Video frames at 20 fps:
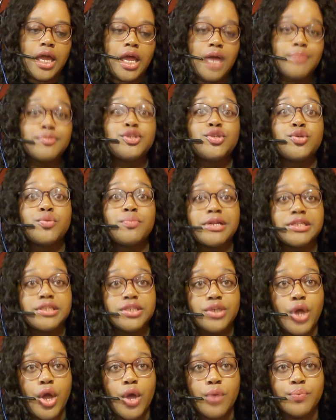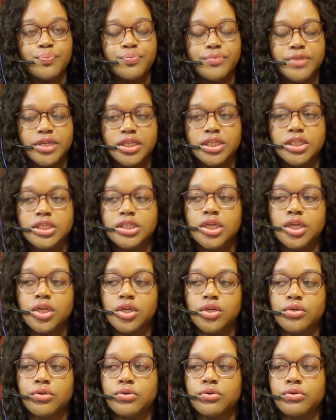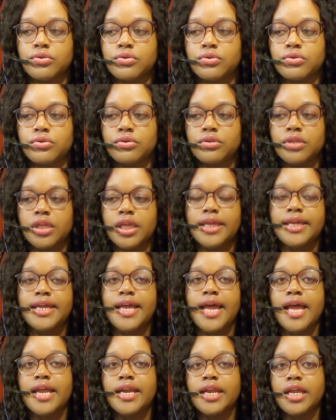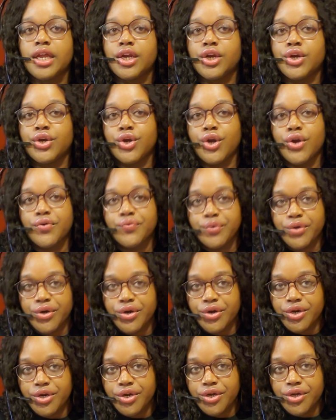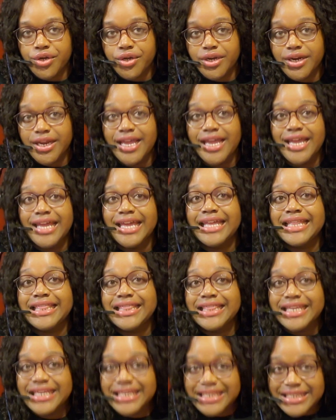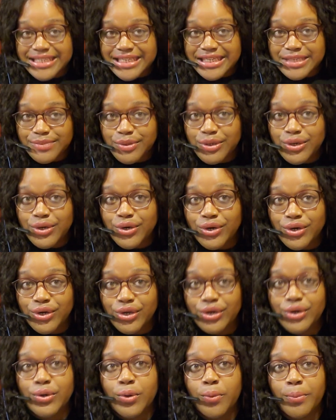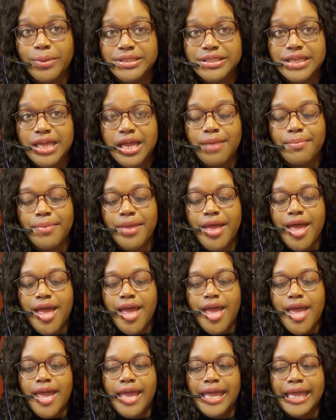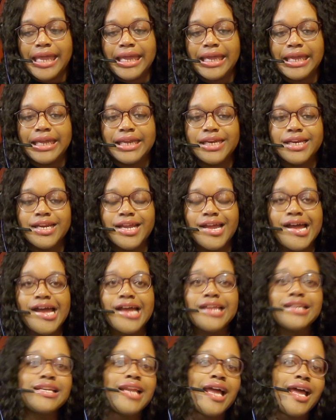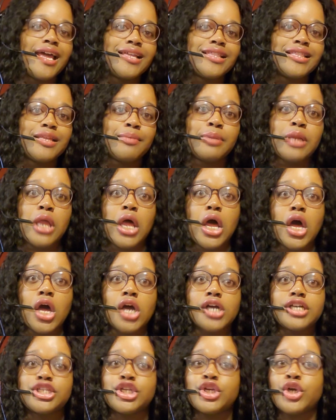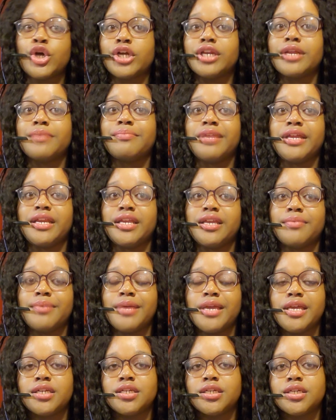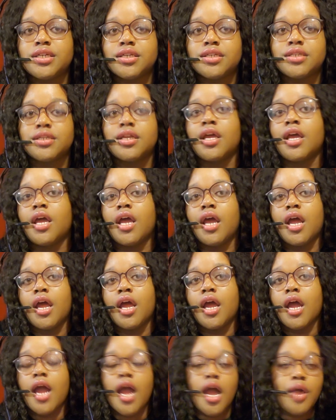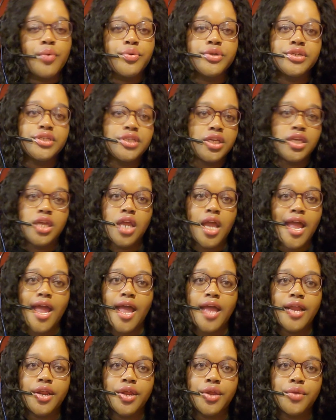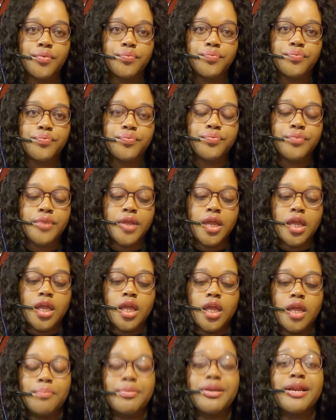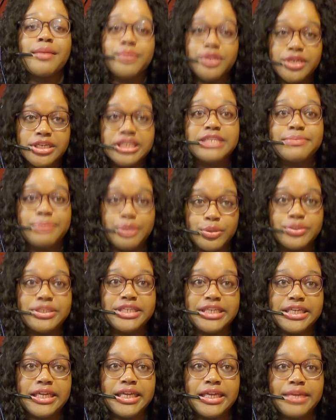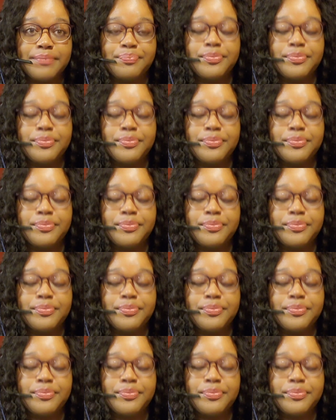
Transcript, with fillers: um, two months ago. So it kind of hit a nerve with Kerrion, and this is when Kerrion opens up. And unlike the blogs and all the media pages, I wish he hadn't but I'm gonna spill tea.